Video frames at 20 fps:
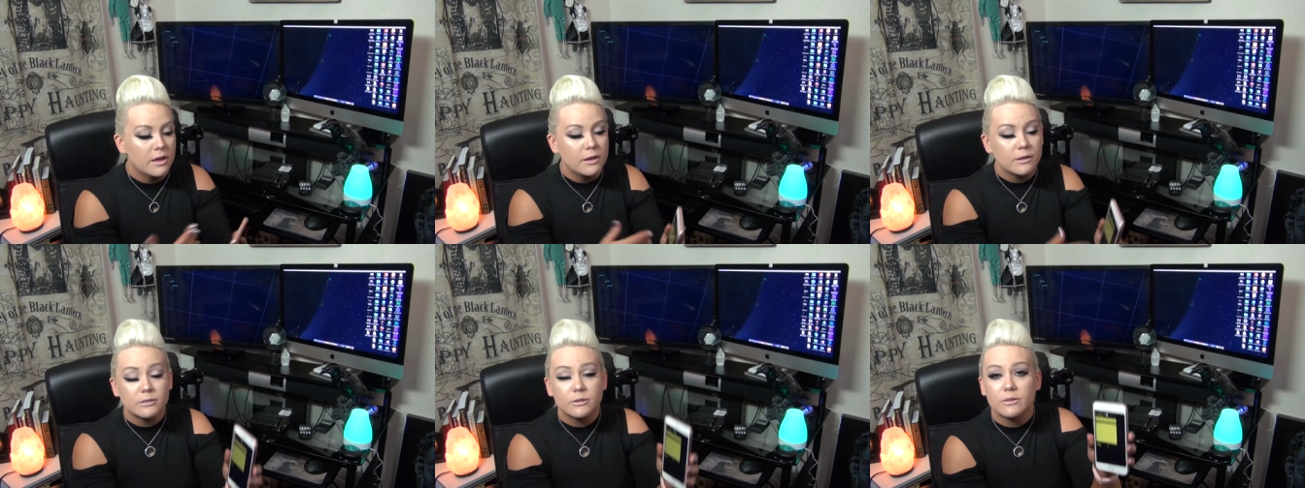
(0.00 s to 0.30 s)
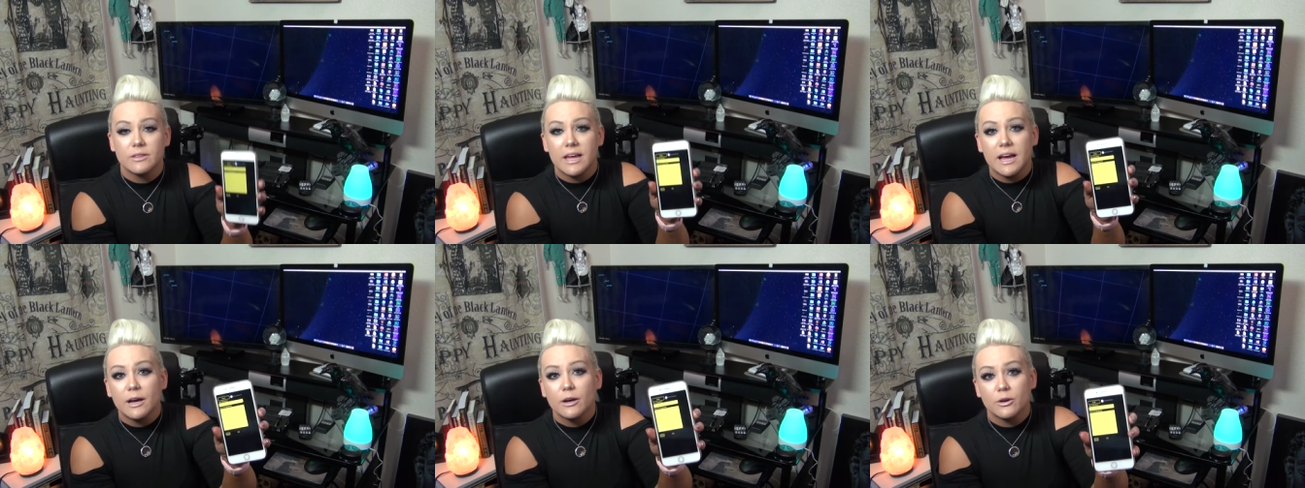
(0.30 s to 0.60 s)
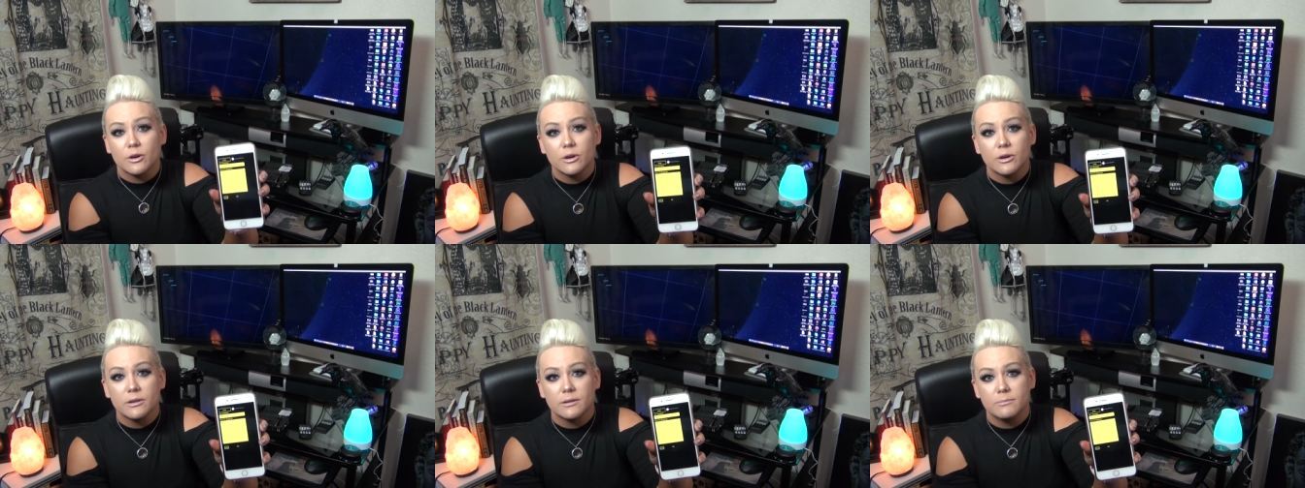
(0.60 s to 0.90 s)
So that
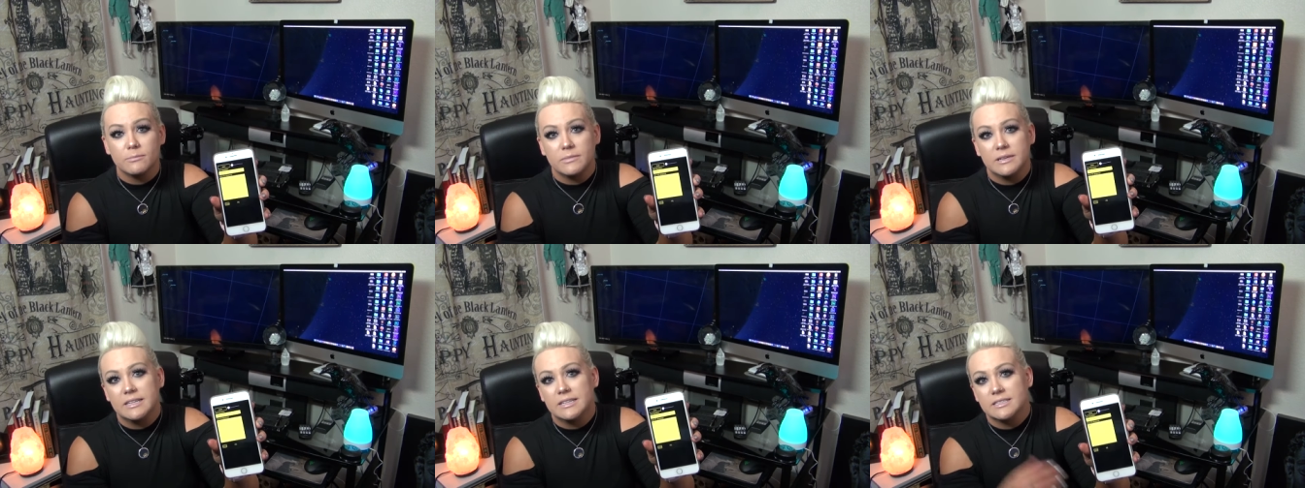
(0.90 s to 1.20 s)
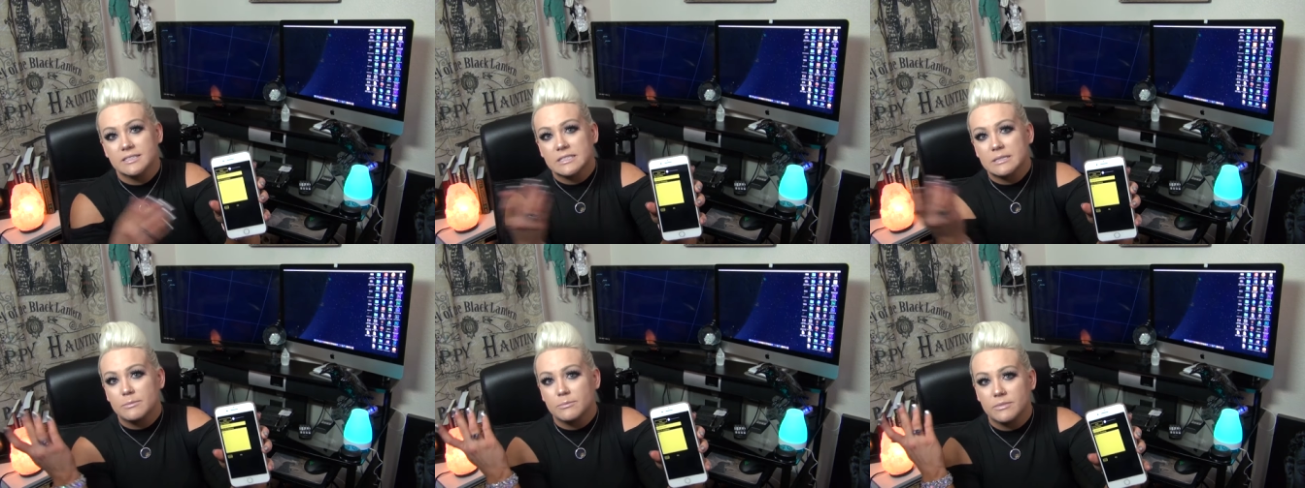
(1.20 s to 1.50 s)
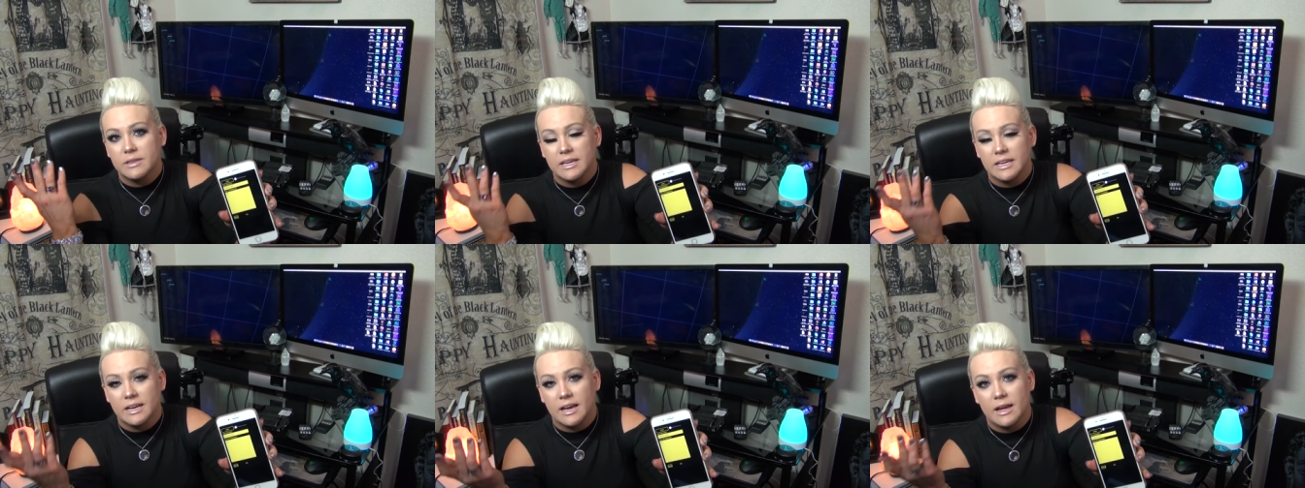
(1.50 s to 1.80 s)
could mean
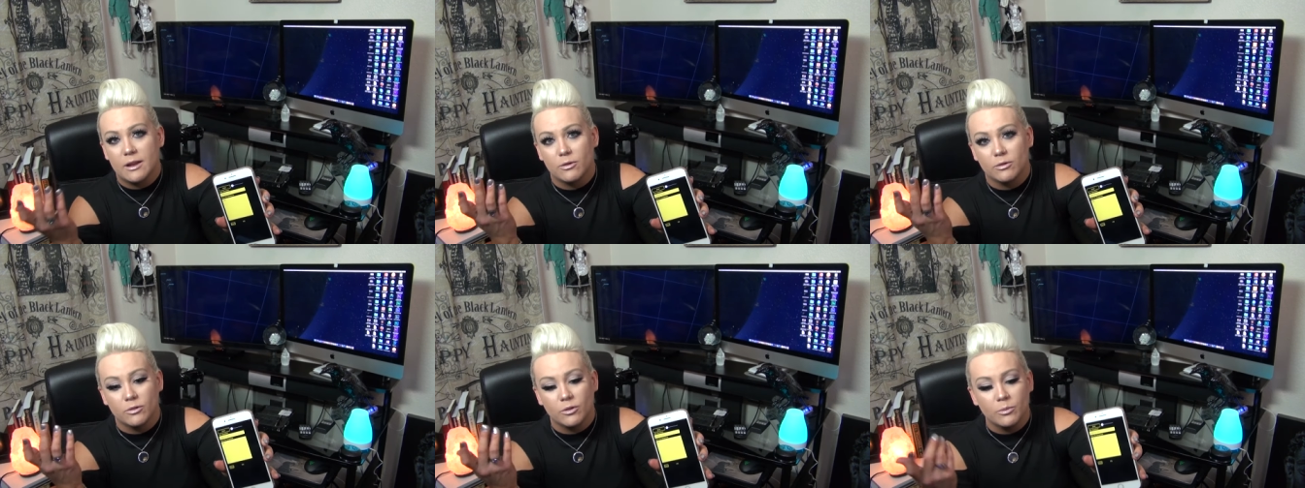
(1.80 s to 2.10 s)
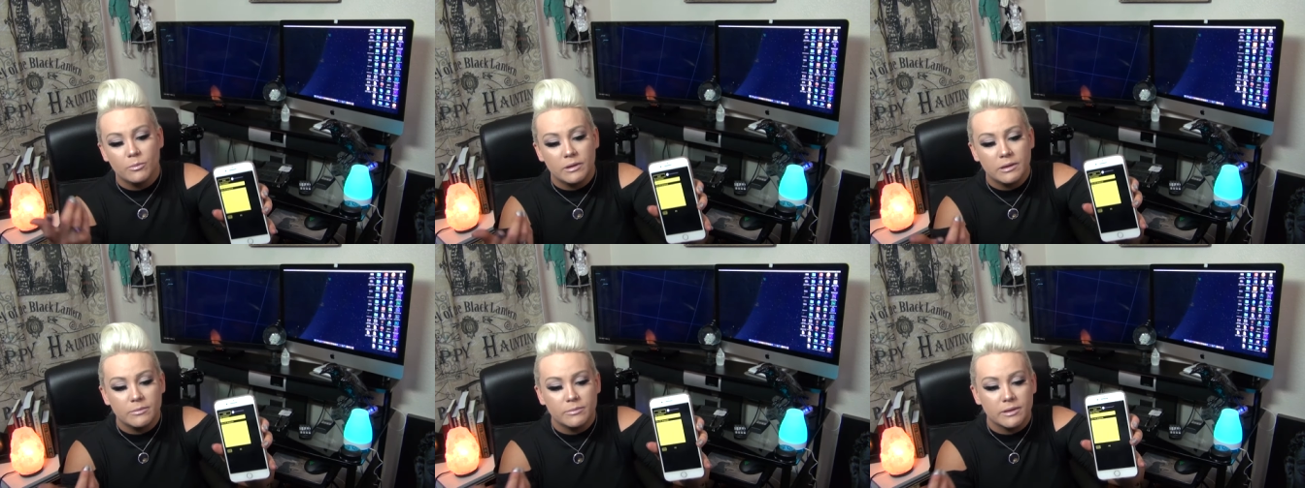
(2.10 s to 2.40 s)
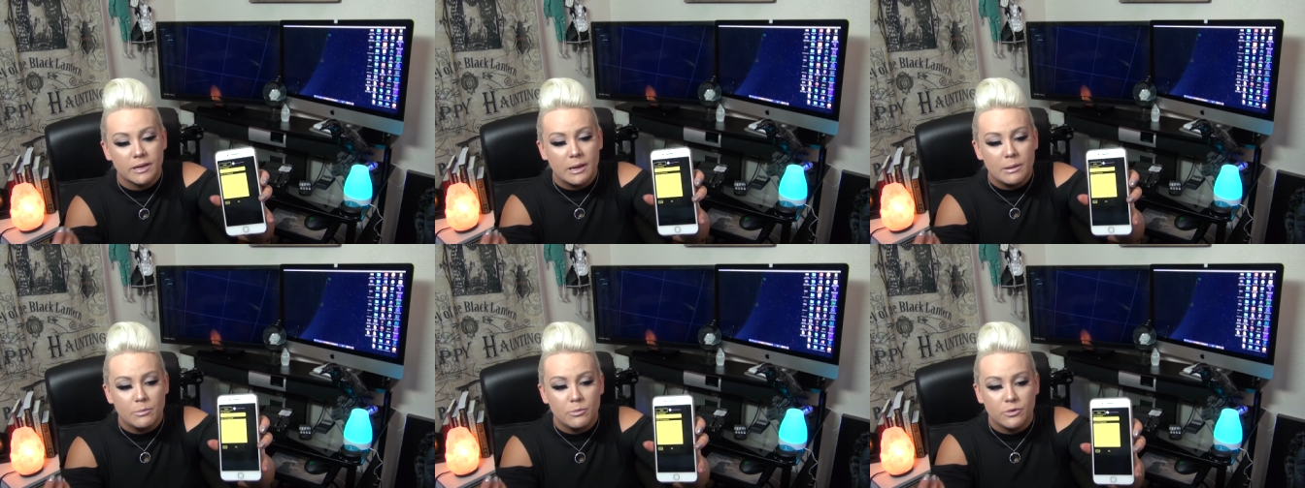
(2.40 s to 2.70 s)
something. I don't know.
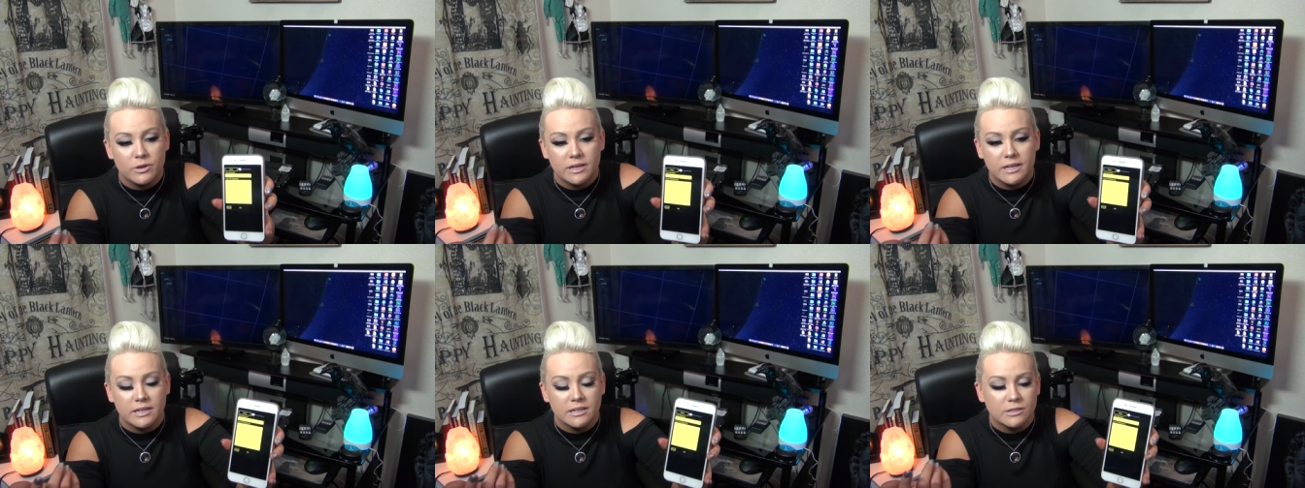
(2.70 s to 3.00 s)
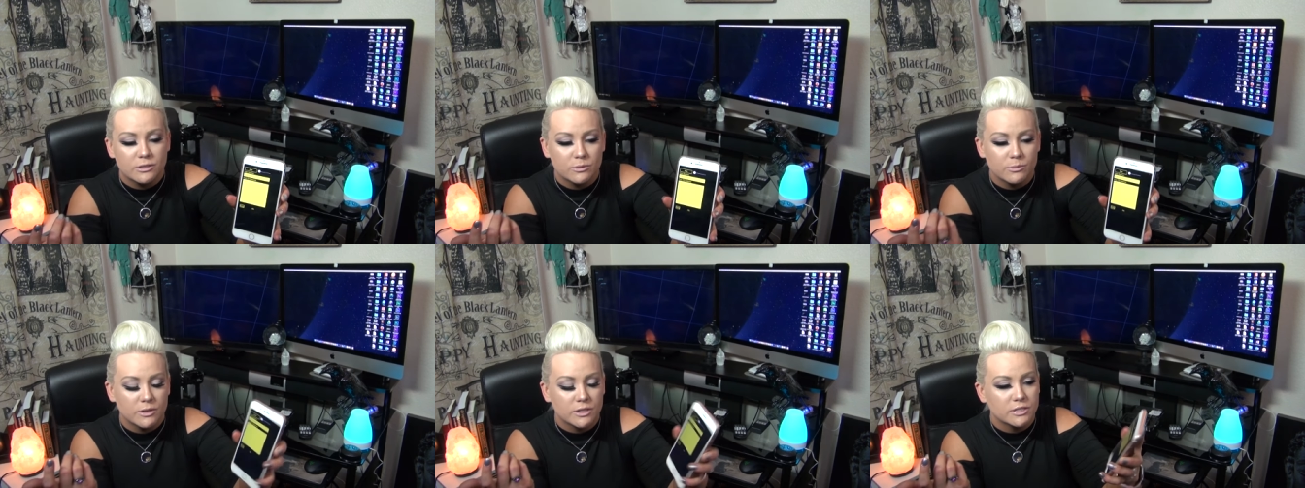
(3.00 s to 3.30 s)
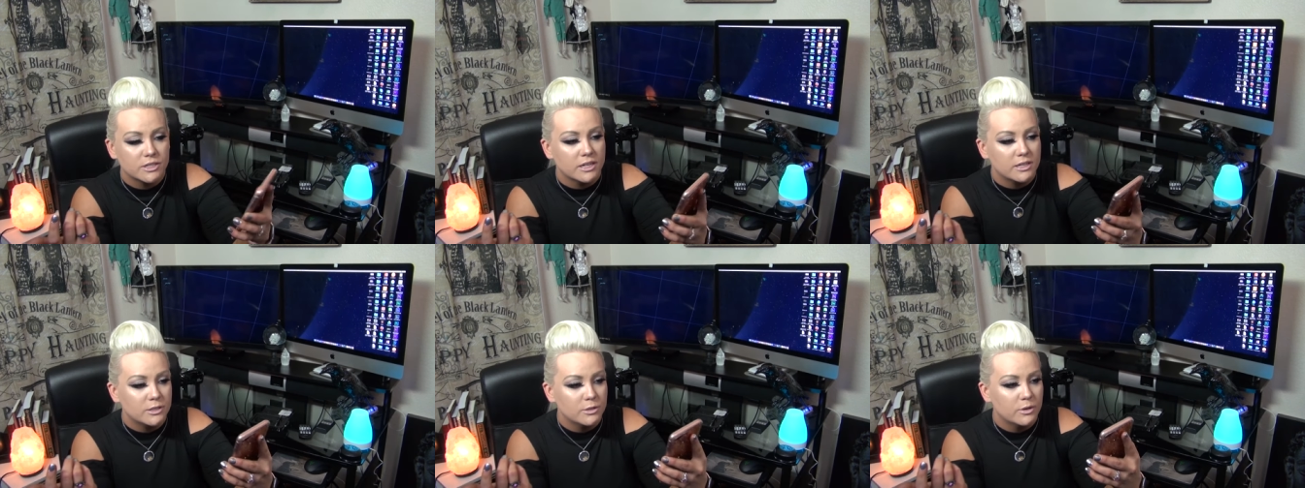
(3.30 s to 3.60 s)
Maybe I'm reading too much
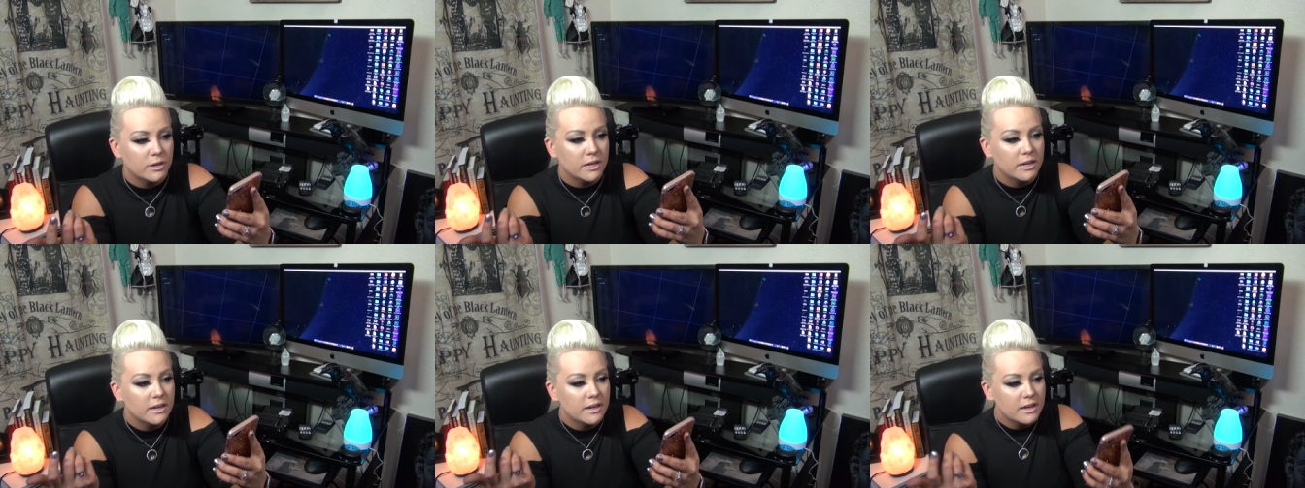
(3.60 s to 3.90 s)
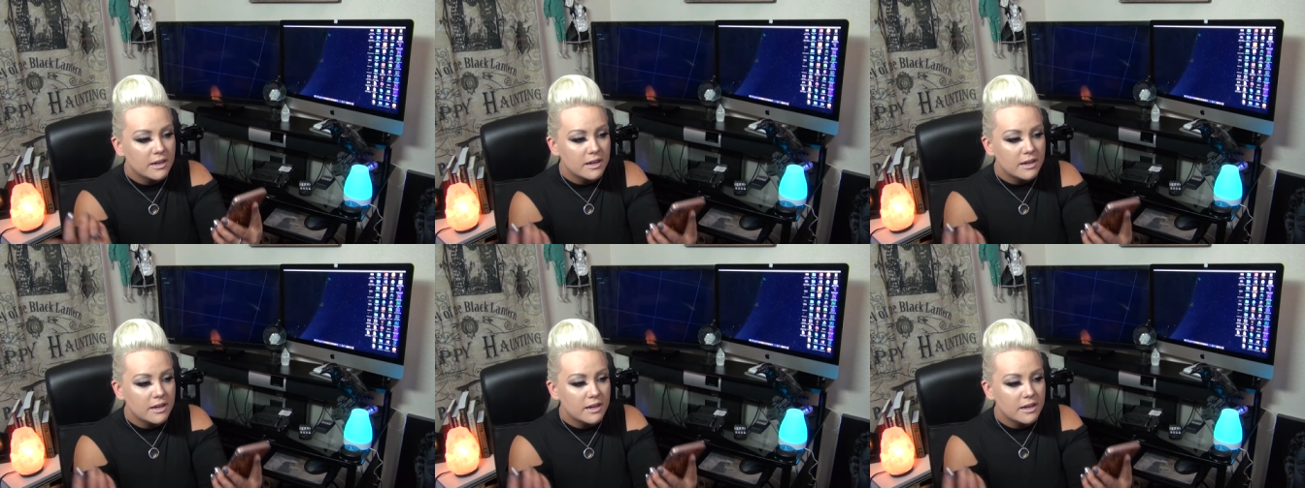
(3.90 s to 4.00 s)
into it.